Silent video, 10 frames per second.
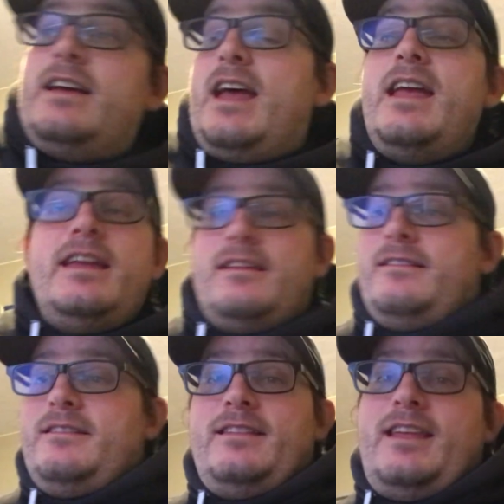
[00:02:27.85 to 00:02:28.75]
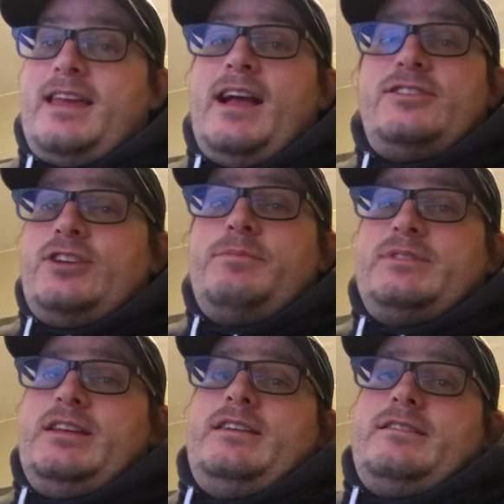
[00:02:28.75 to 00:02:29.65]
hey, they catch
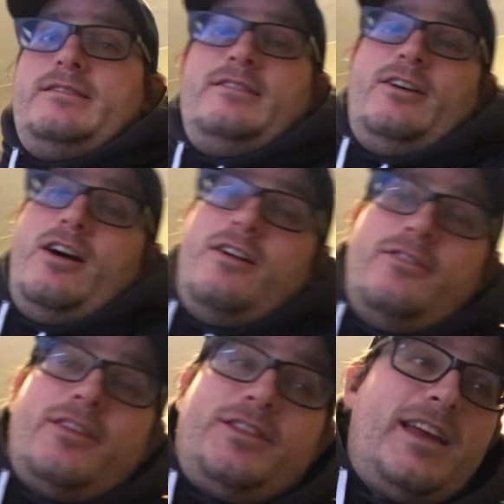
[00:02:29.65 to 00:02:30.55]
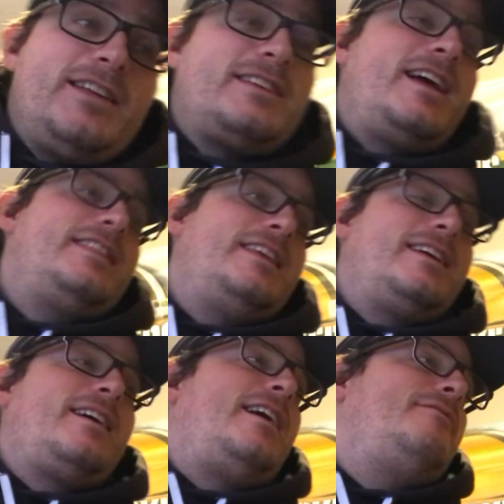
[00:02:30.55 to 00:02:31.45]
up to you. All the things I
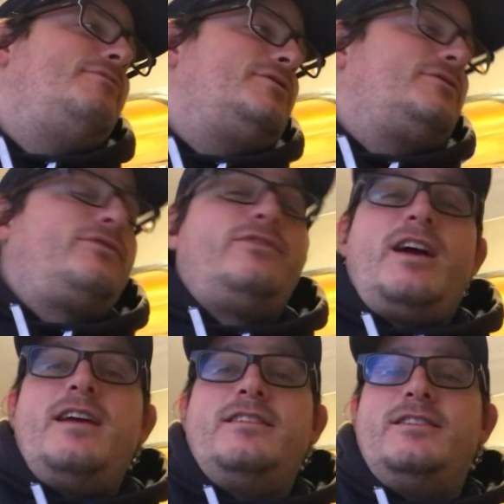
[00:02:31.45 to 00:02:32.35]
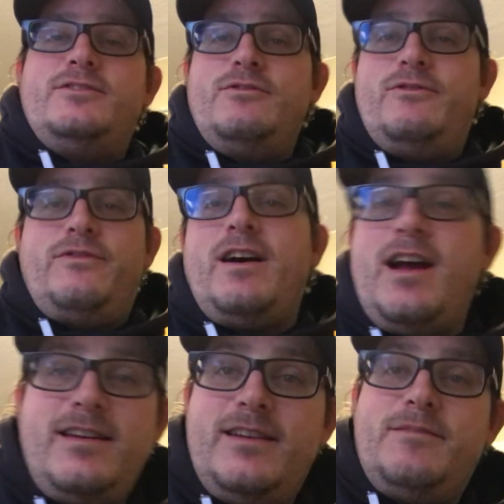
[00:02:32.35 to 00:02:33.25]
think I was flying and doing
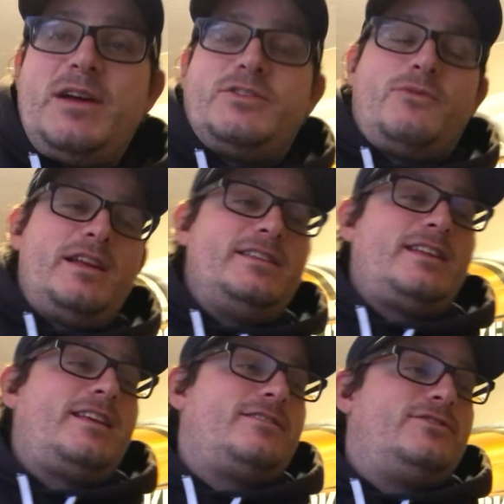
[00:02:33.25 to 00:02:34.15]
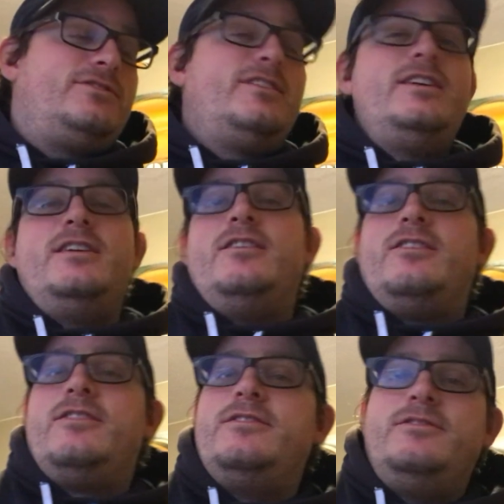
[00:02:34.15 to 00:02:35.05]
fine in my 20s, like,
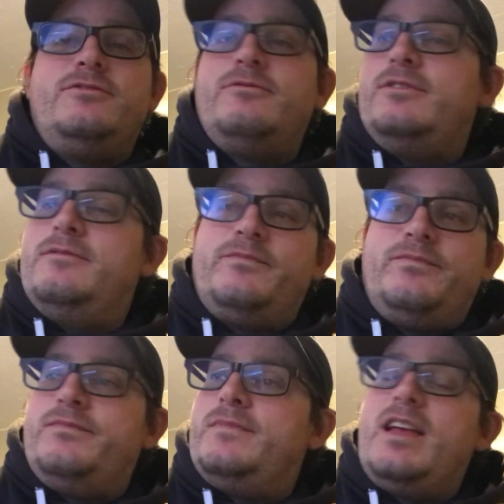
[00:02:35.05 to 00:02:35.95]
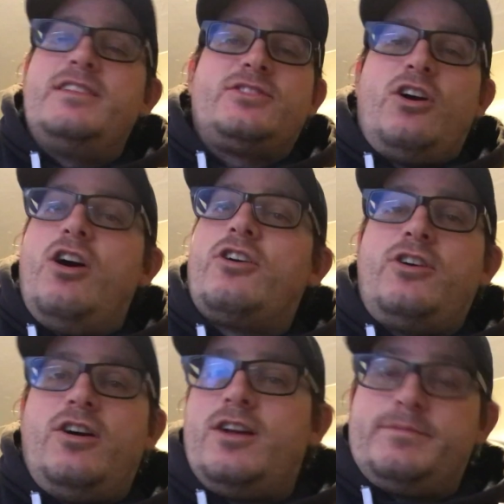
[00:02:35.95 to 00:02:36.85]
like it's all
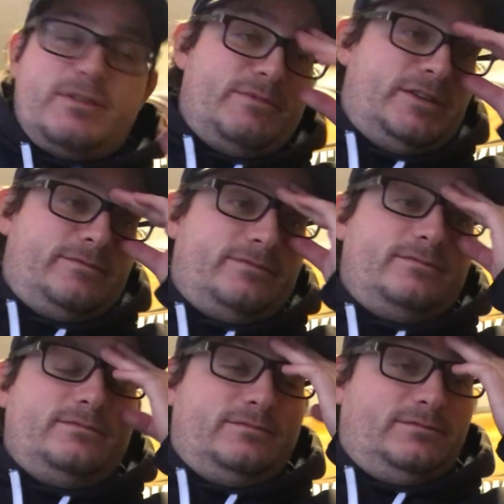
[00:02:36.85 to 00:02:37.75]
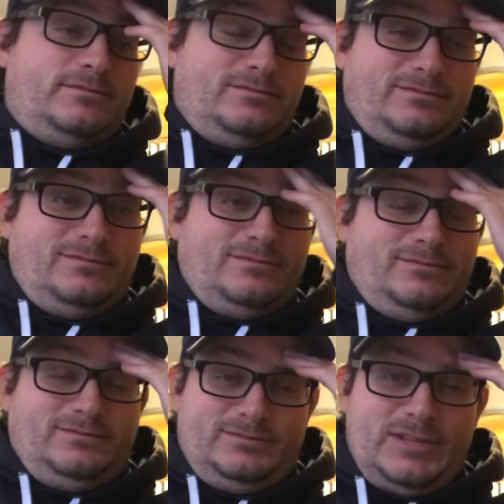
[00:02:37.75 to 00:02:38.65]
caught up to me.
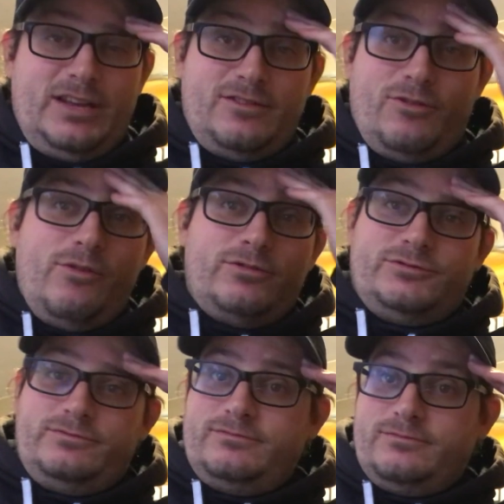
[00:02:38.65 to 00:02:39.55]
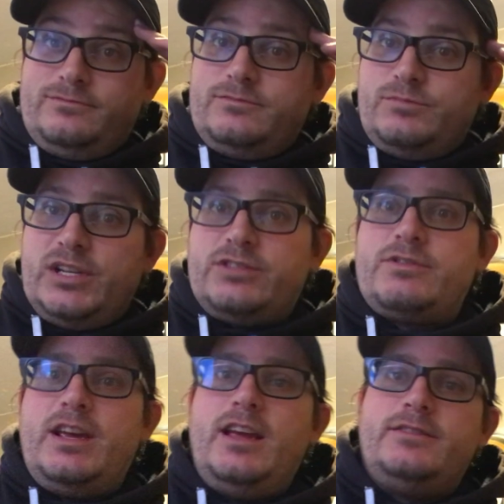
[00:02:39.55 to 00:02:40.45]
I'm getting old, but that's
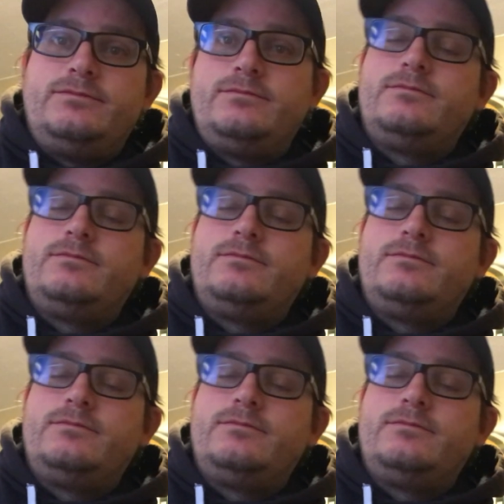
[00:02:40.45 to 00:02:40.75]
okay.